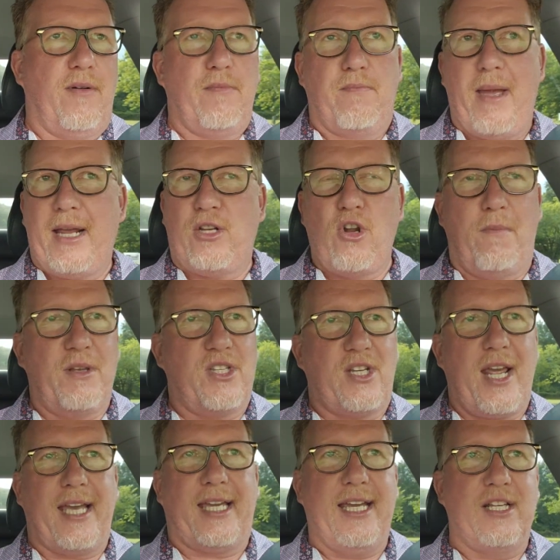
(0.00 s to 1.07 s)
Well, make no
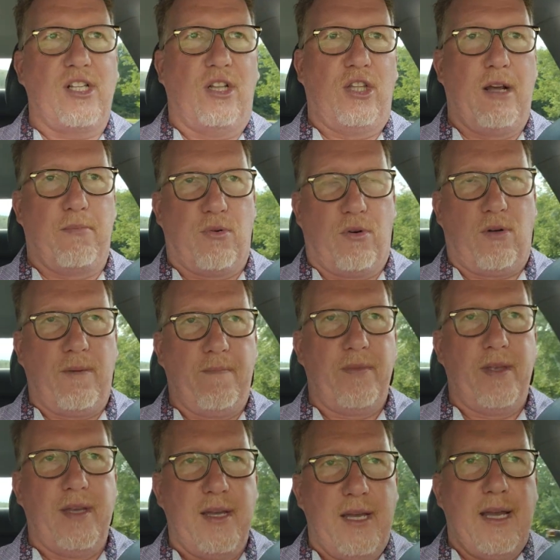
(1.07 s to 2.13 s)
mistake, he's a liberal.
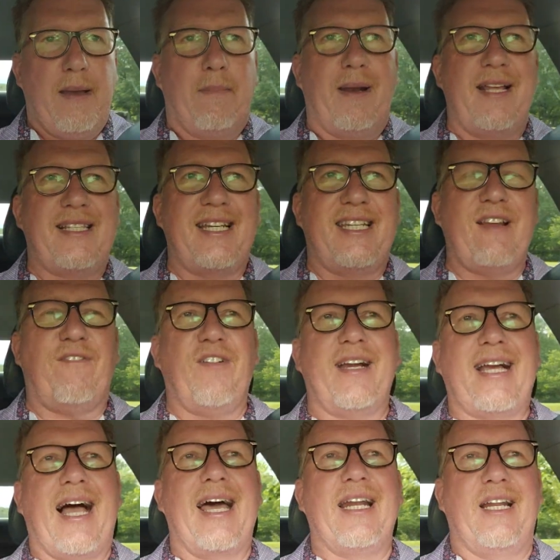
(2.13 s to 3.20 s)
But he's a
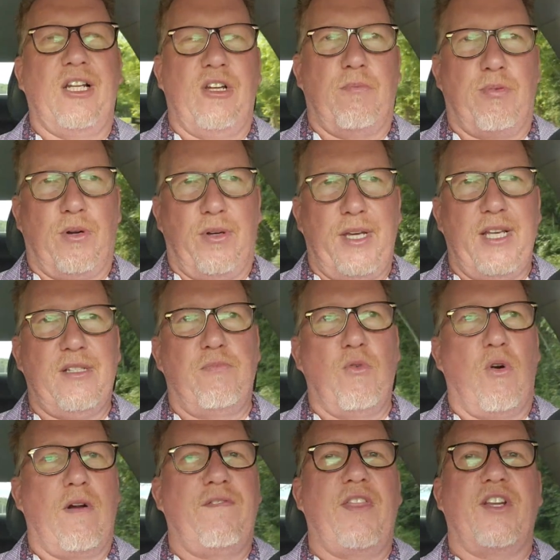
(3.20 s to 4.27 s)
different kind of liberal. He's
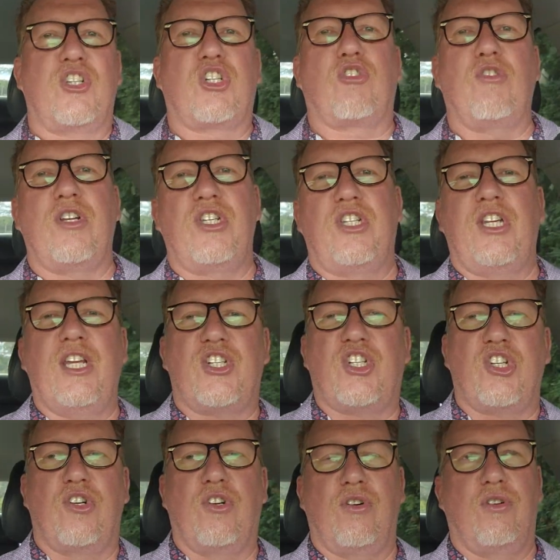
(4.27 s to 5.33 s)
more of the
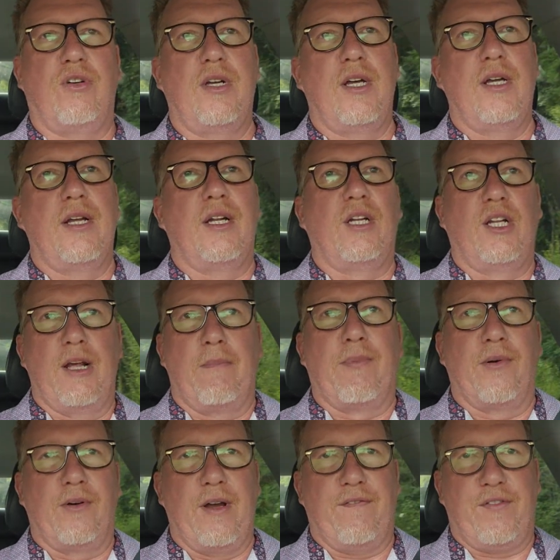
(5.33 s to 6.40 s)
traditional
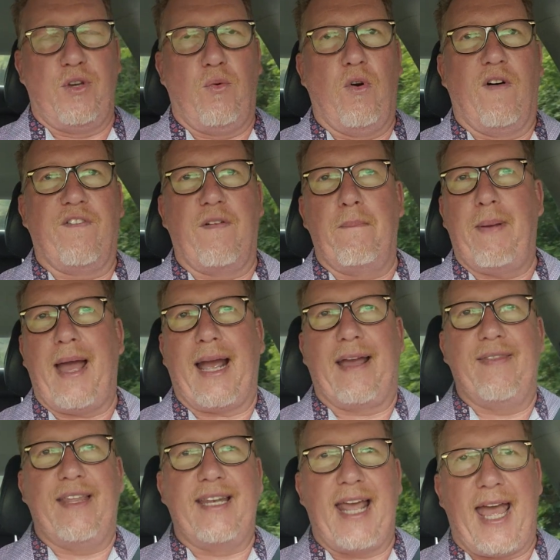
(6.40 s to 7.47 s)
liberal, if you will, from back
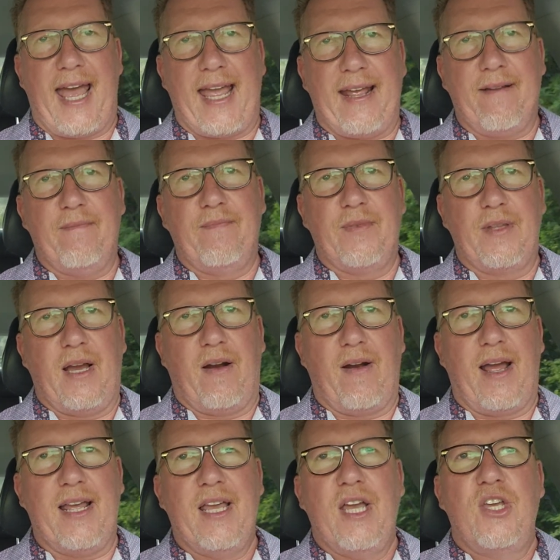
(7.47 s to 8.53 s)
in the day. All
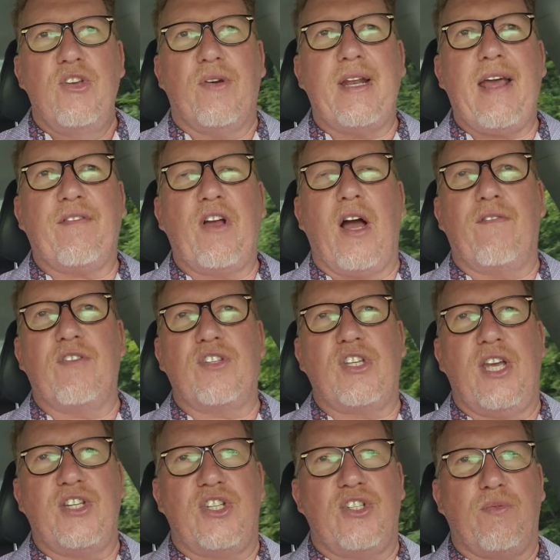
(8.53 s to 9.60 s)
right? You can have
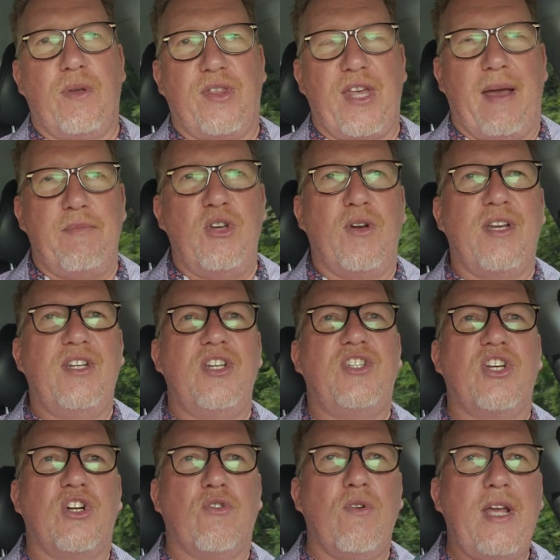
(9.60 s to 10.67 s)
conversations with them. You can
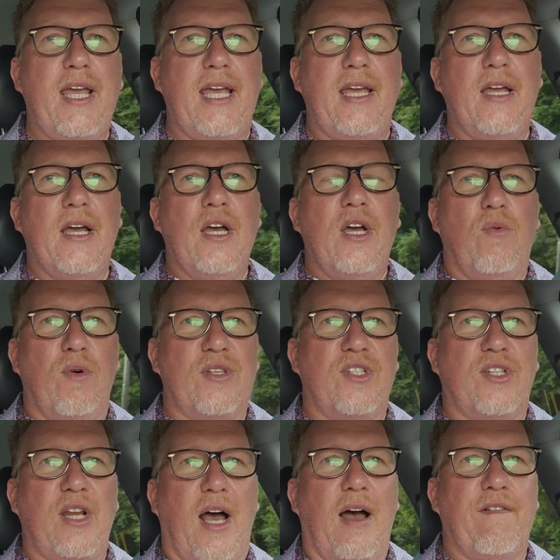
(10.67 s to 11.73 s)
disagree with
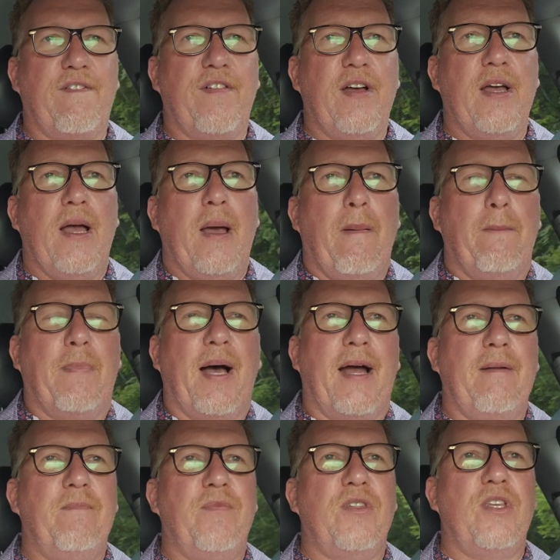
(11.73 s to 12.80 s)
stuff,
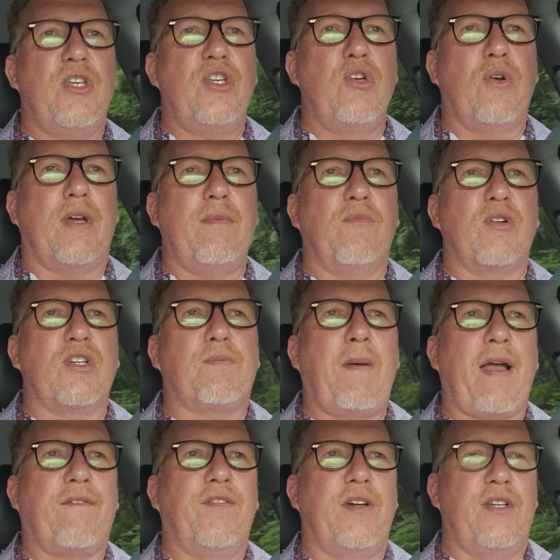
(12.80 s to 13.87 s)
but you can
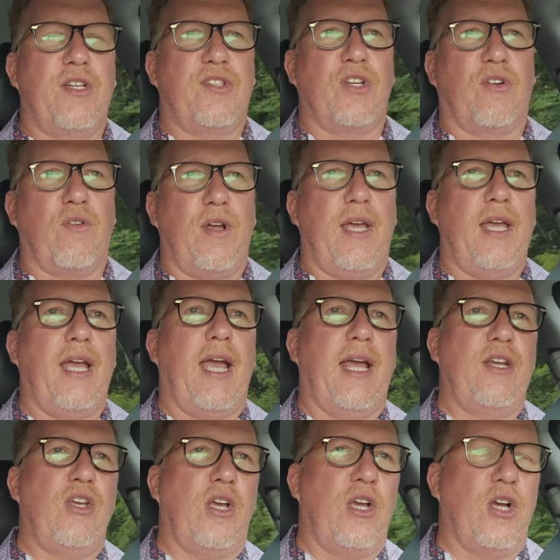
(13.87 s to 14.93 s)
respectfully disagree,
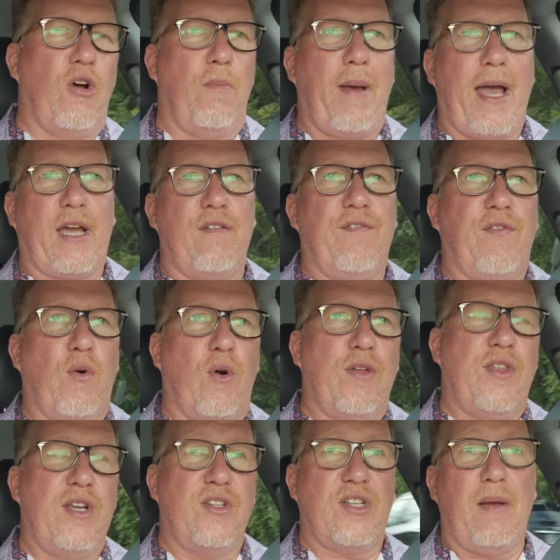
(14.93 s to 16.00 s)
and you can go back and
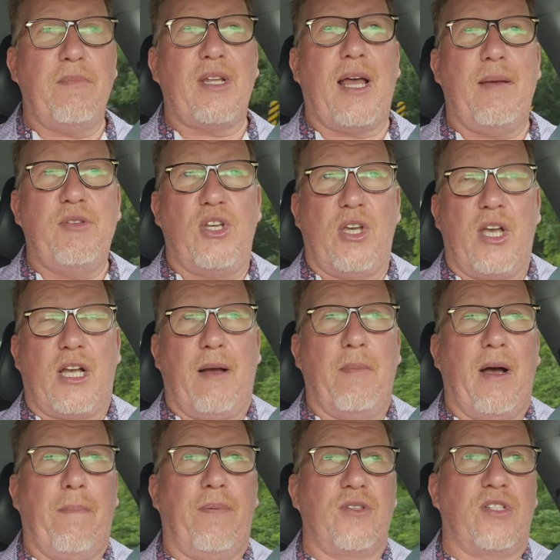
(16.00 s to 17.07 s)
forth. And sometimes you can
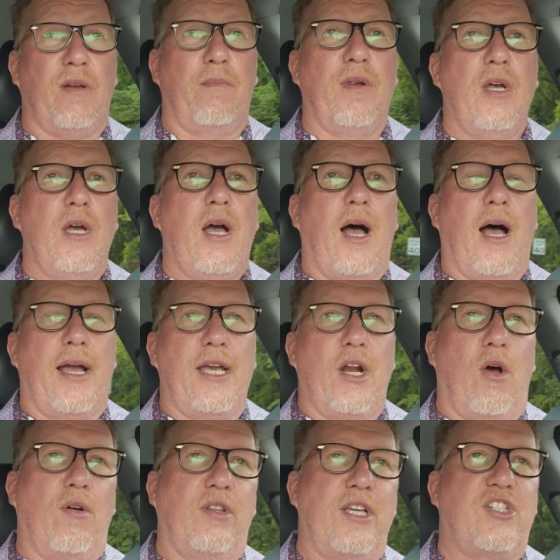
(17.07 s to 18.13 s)
come up with some,
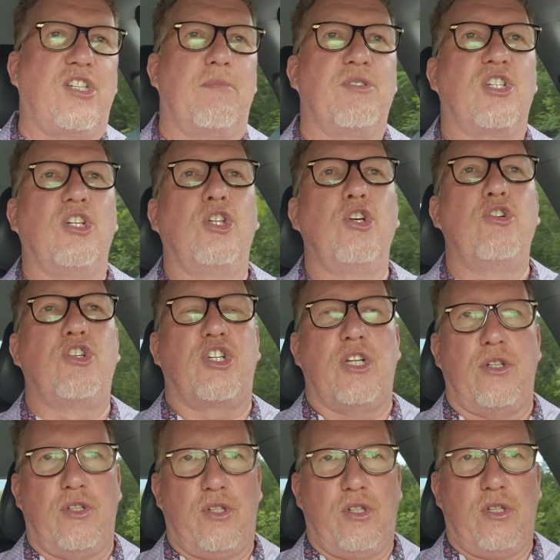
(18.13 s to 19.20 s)
at least some
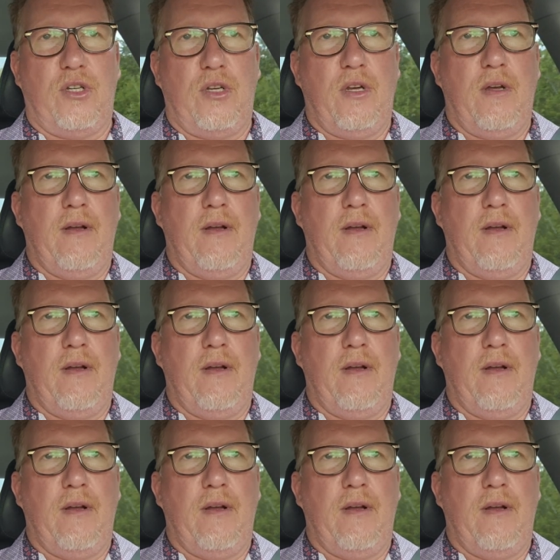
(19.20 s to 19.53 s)
solutions.